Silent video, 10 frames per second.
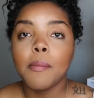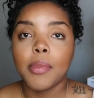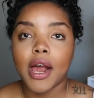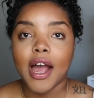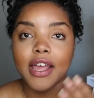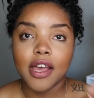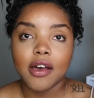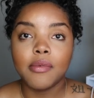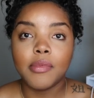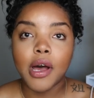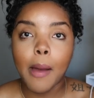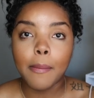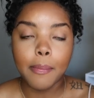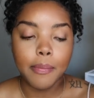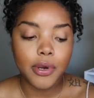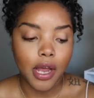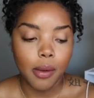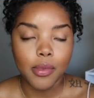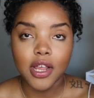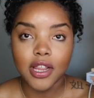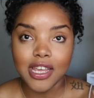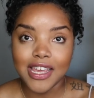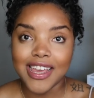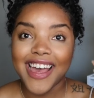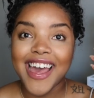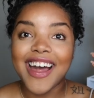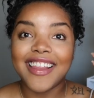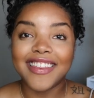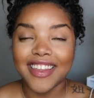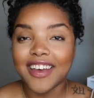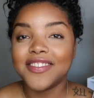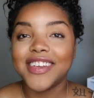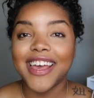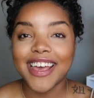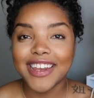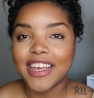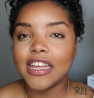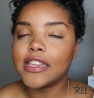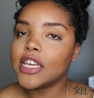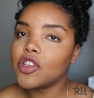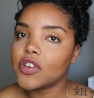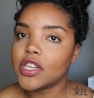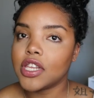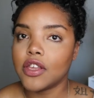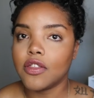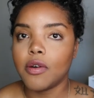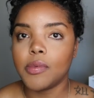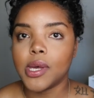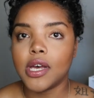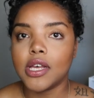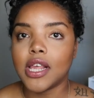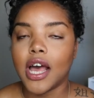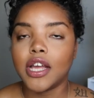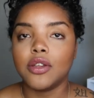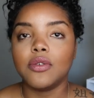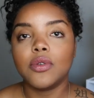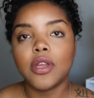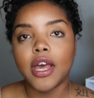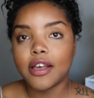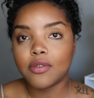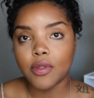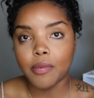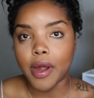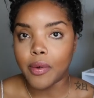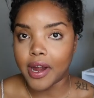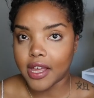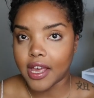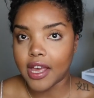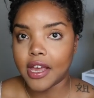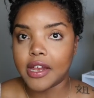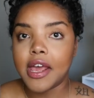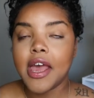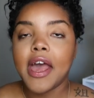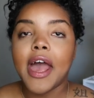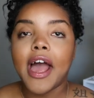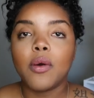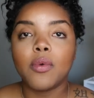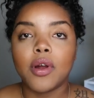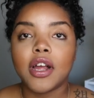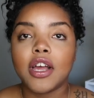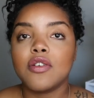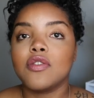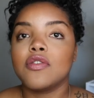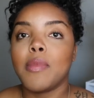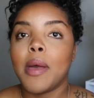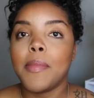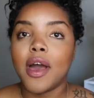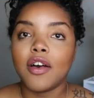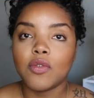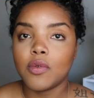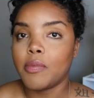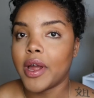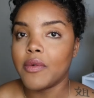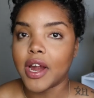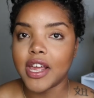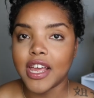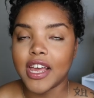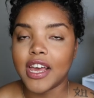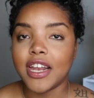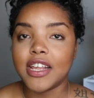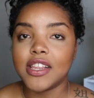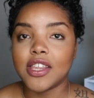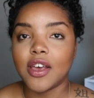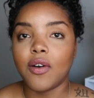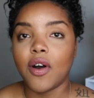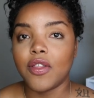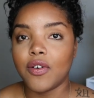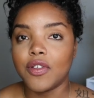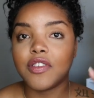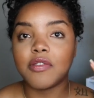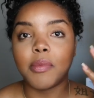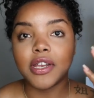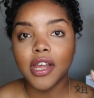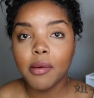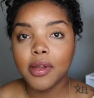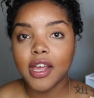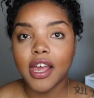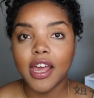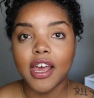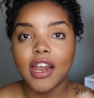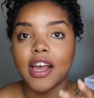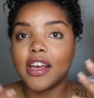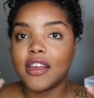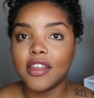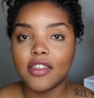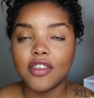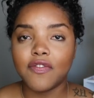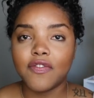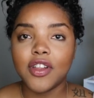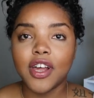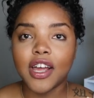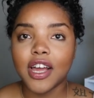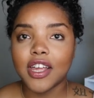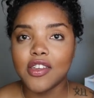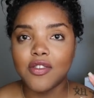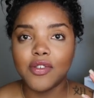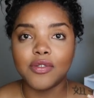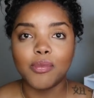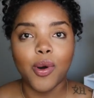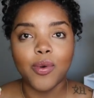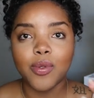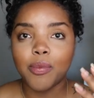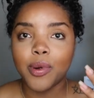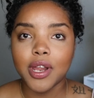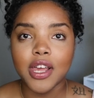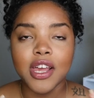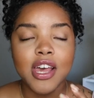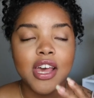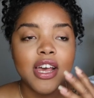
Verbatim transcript: But I am predominantly left-handed. It's interesting though because I do text with my right hand. At work I use my mouse with my right hand, and so although this is my dominant hand, I feel like I can use both pretty